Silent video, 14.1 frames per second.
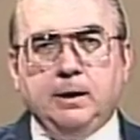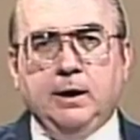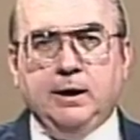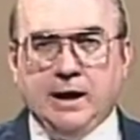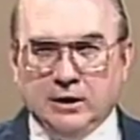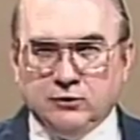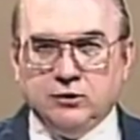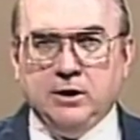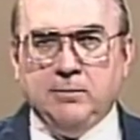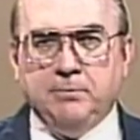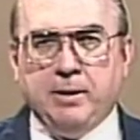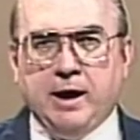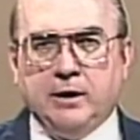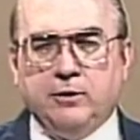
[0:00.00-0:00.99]
it has an
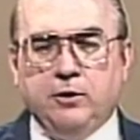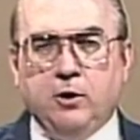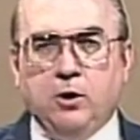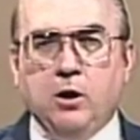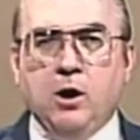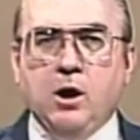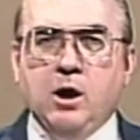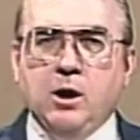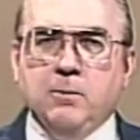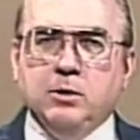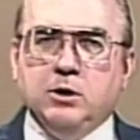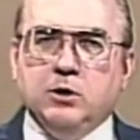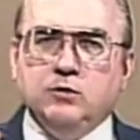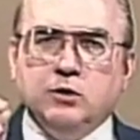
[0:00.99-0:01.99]
impact there
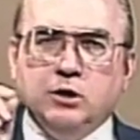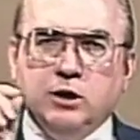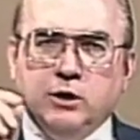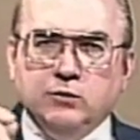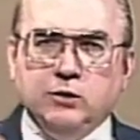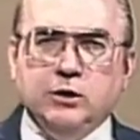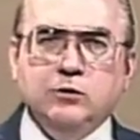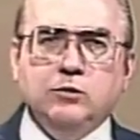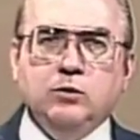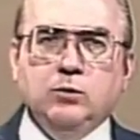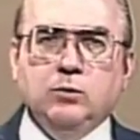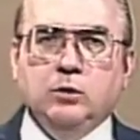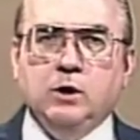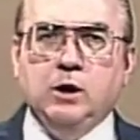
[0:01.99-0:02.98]
because it lives in
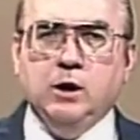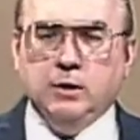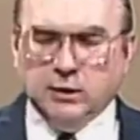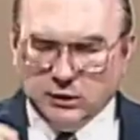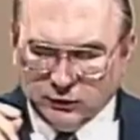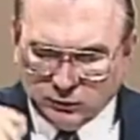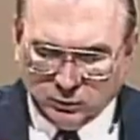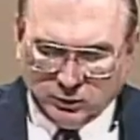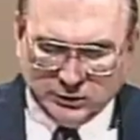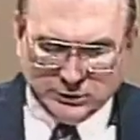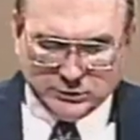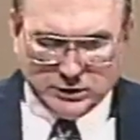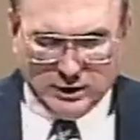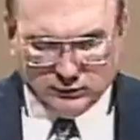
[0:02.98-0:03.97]
you. Now listen what
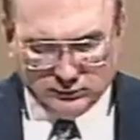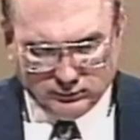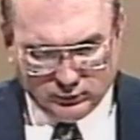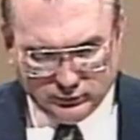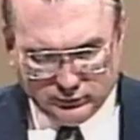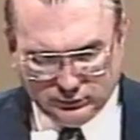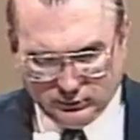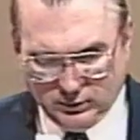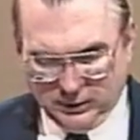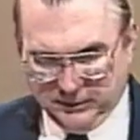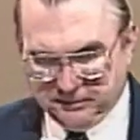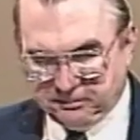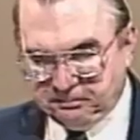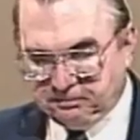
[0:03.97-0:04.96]
he says in verse
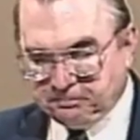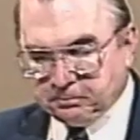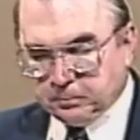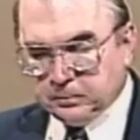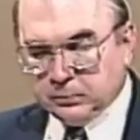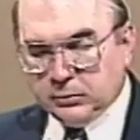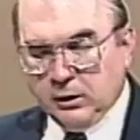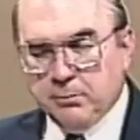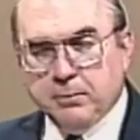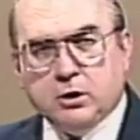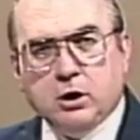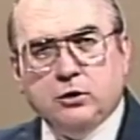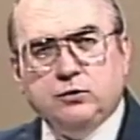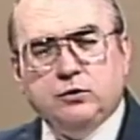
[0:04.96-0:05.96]
3.
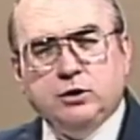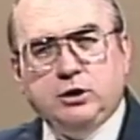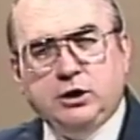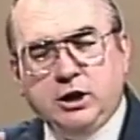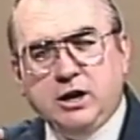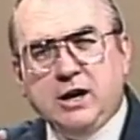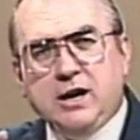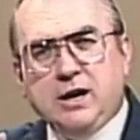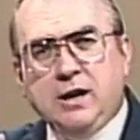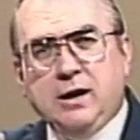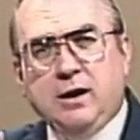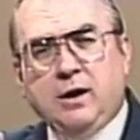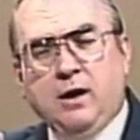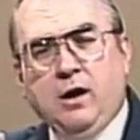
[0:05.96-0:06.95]
Because the
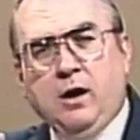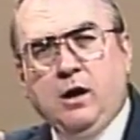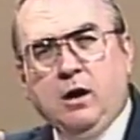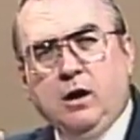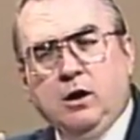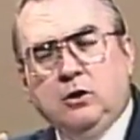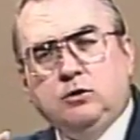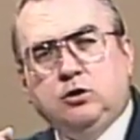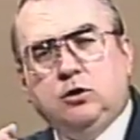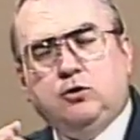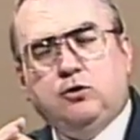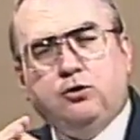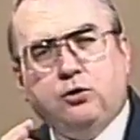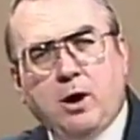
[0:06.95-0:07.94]
key to
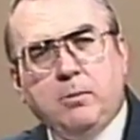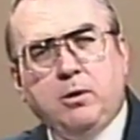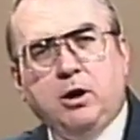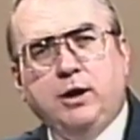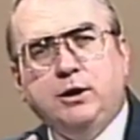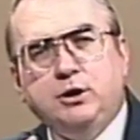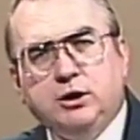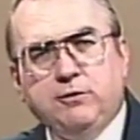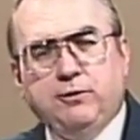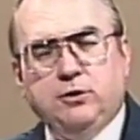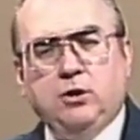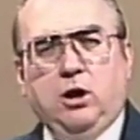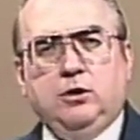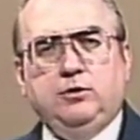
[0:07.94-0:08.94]
trouble and
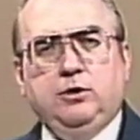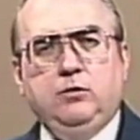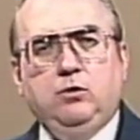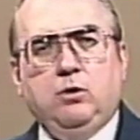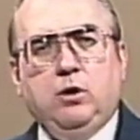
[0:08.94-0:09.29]
difficulty in